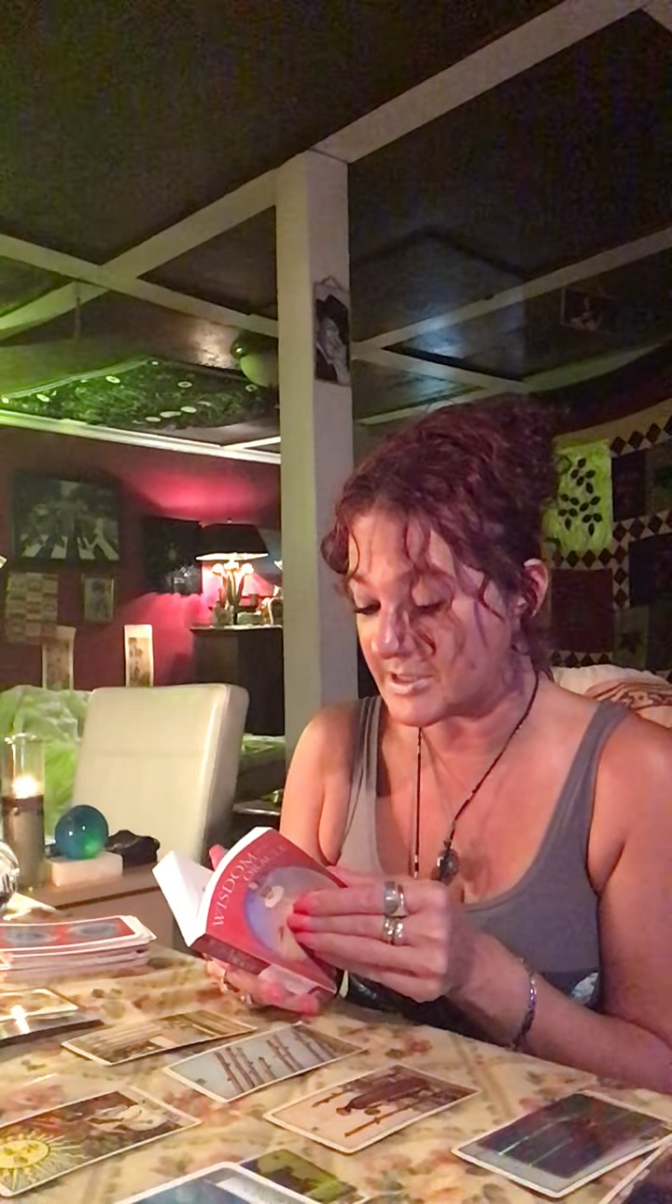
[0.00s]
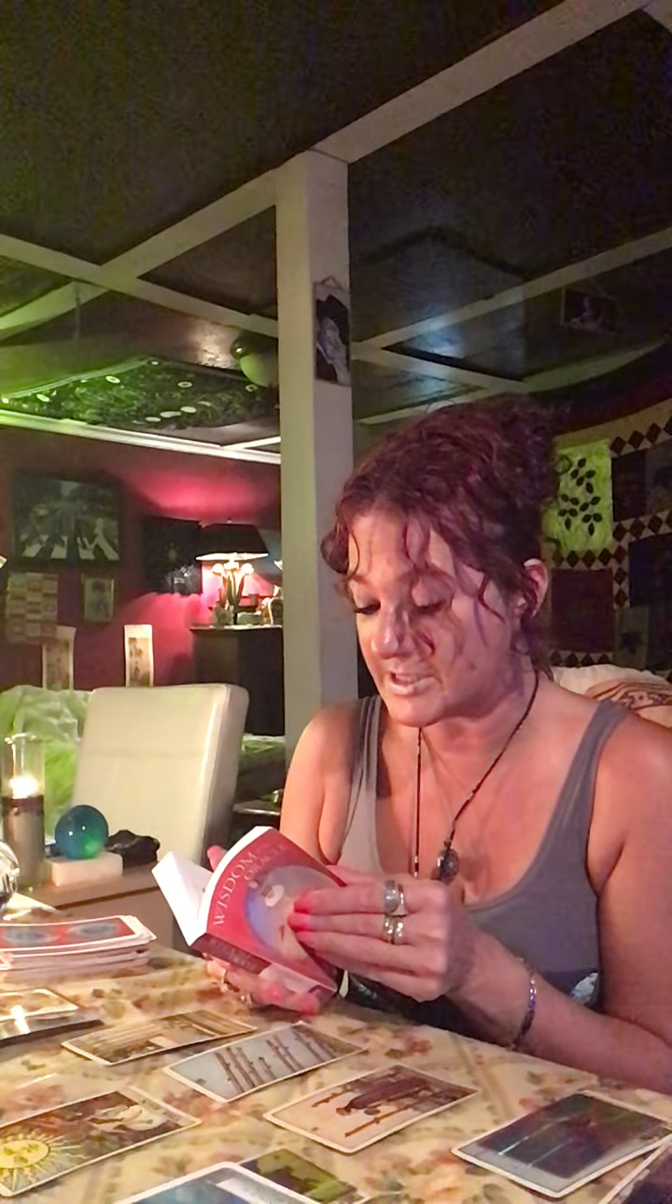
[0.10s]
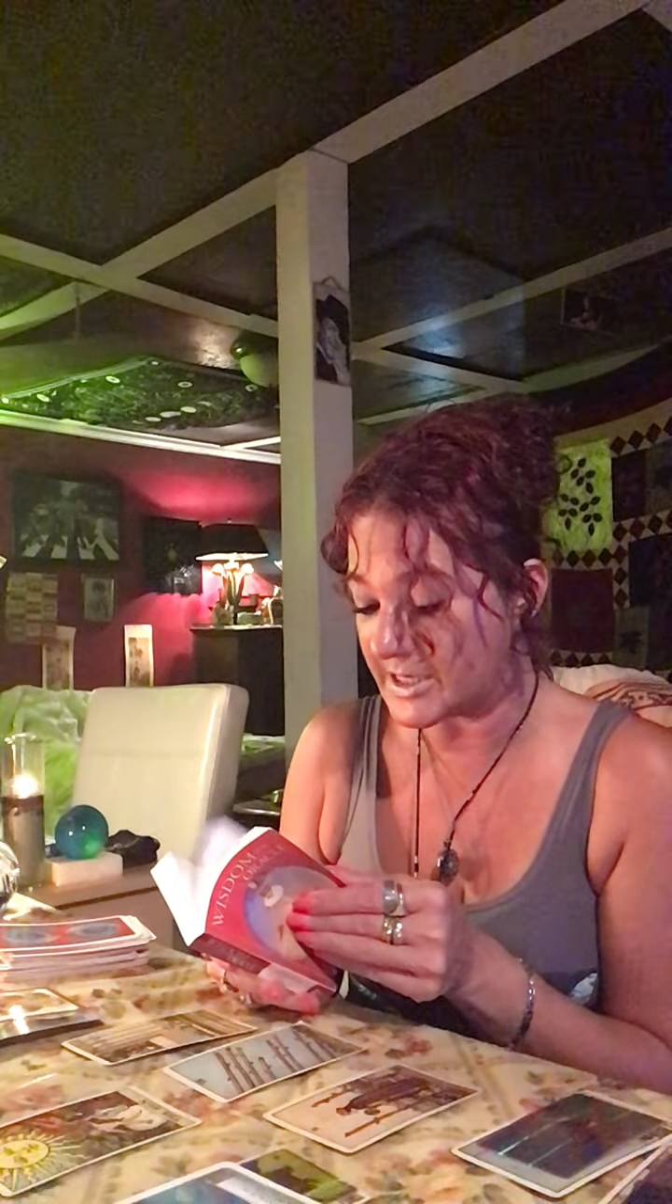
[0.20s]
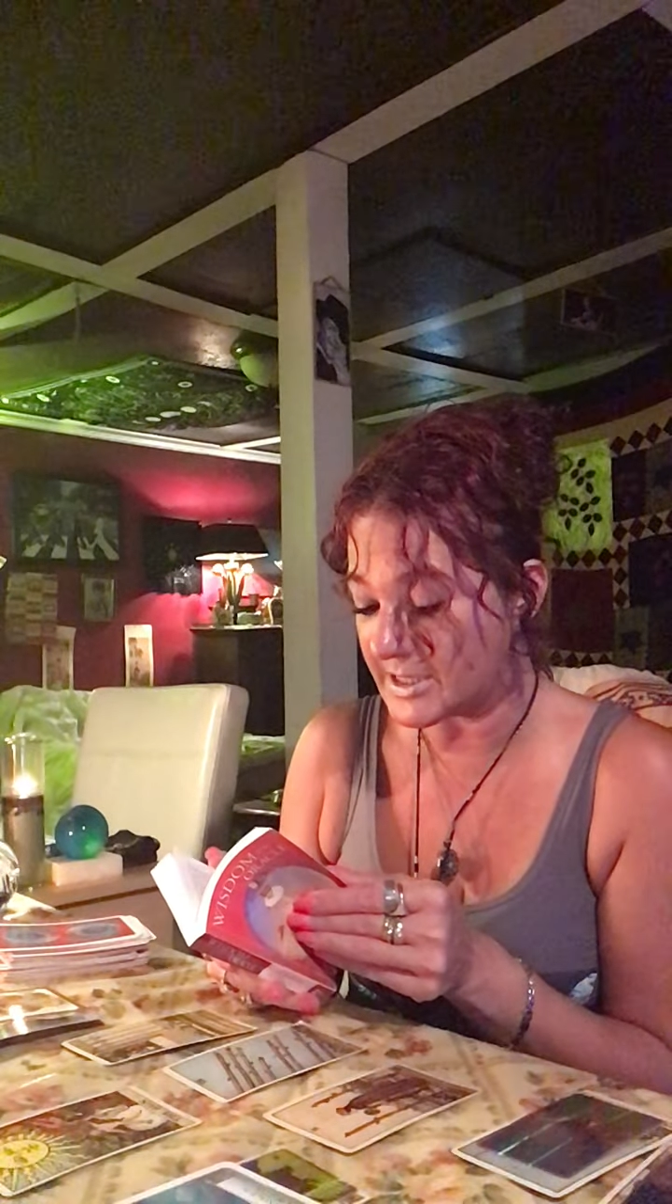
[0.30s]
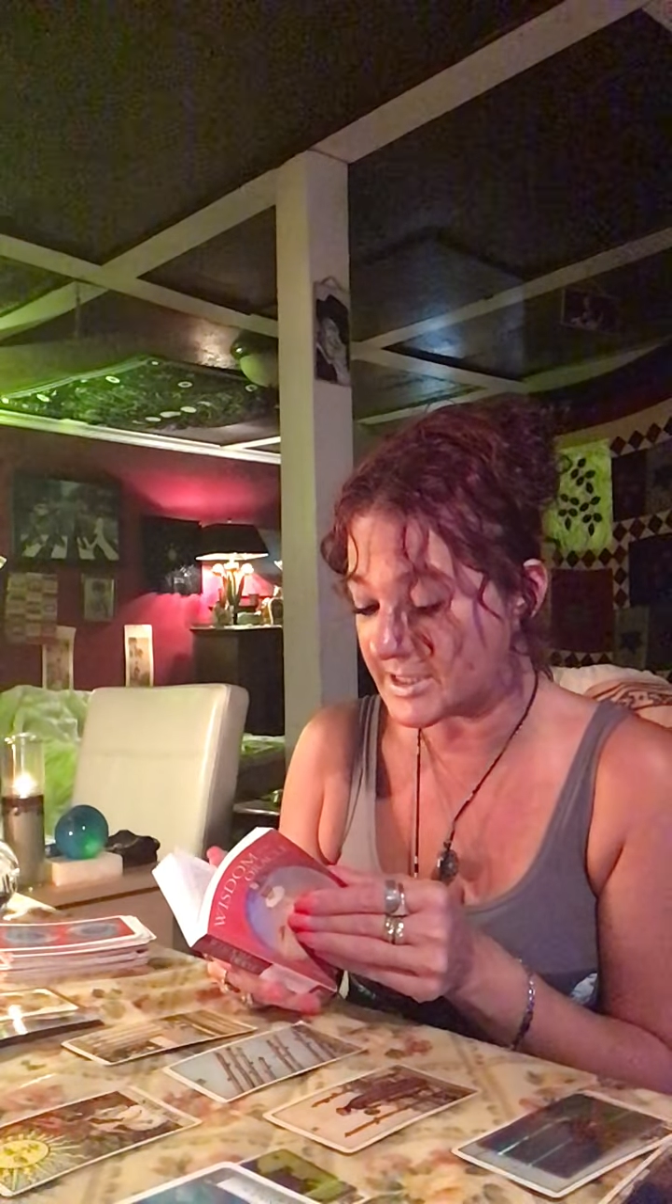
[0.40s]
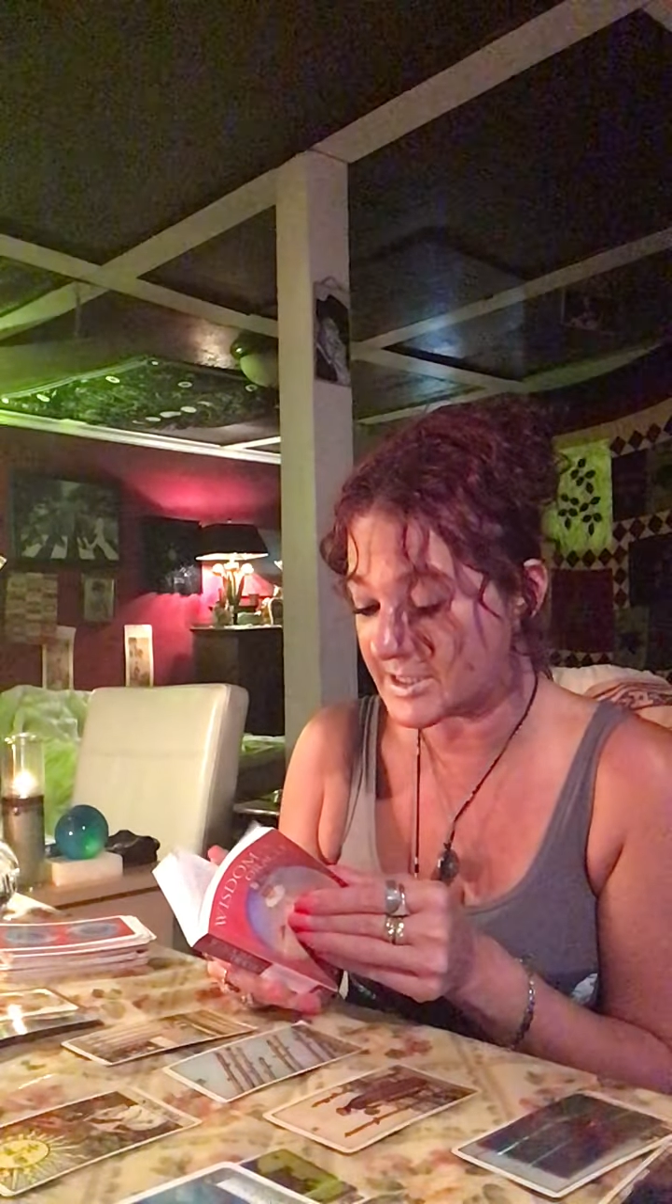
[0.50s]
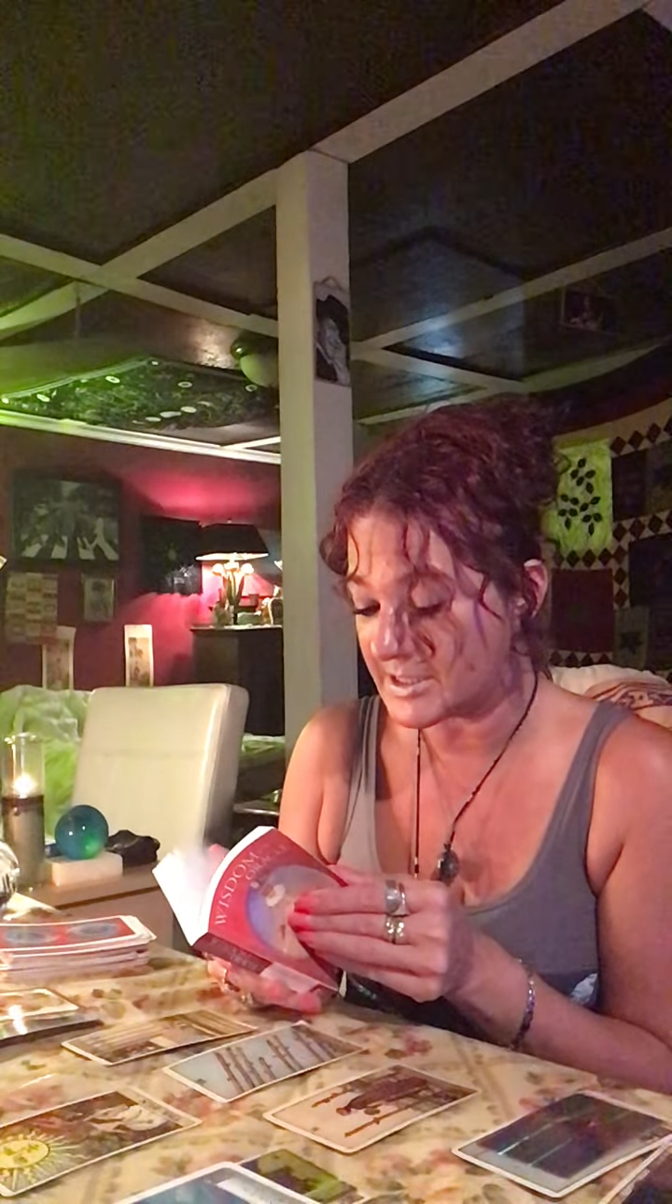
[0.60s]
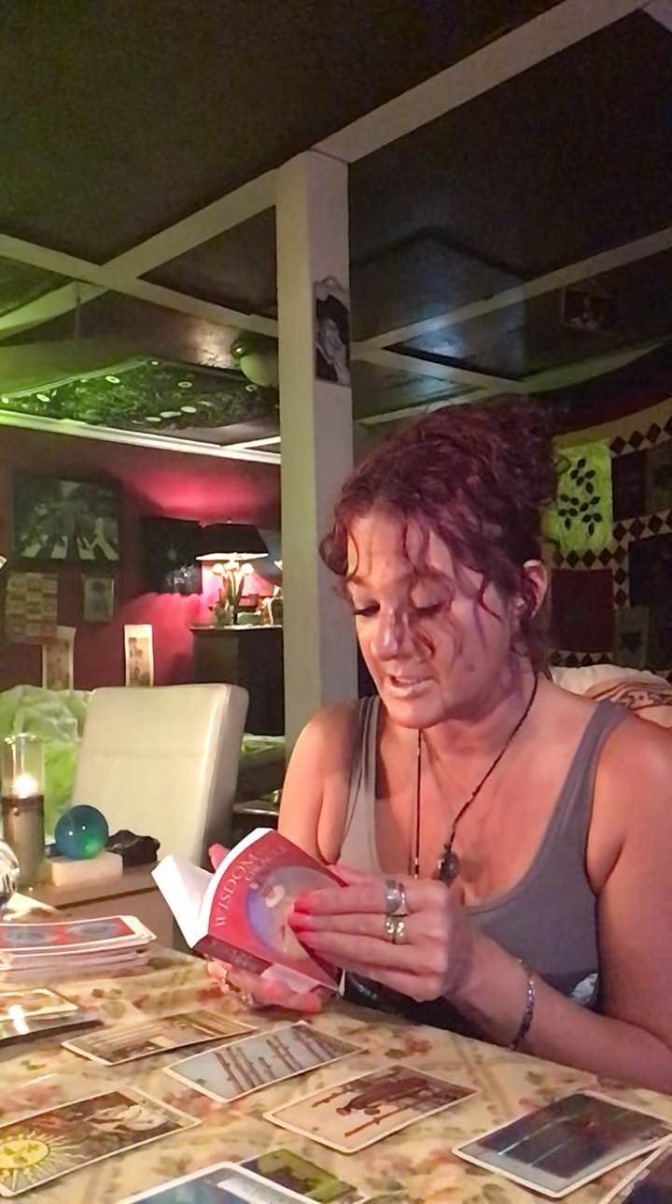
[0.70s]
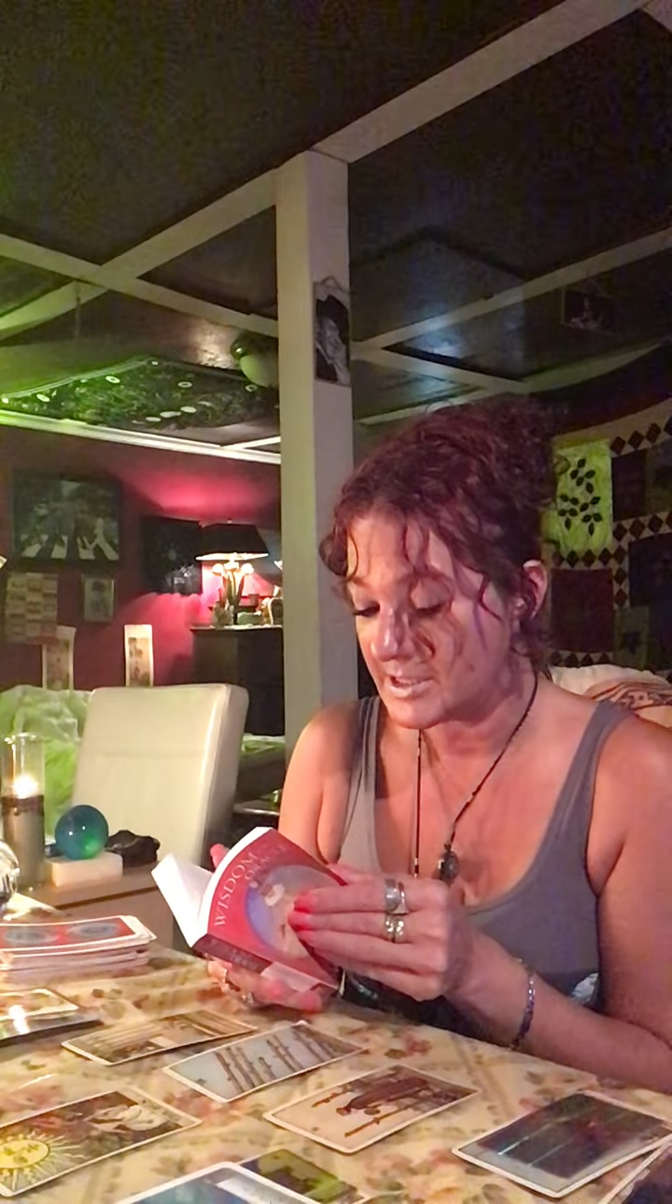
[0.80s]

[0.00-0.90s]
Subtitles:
6.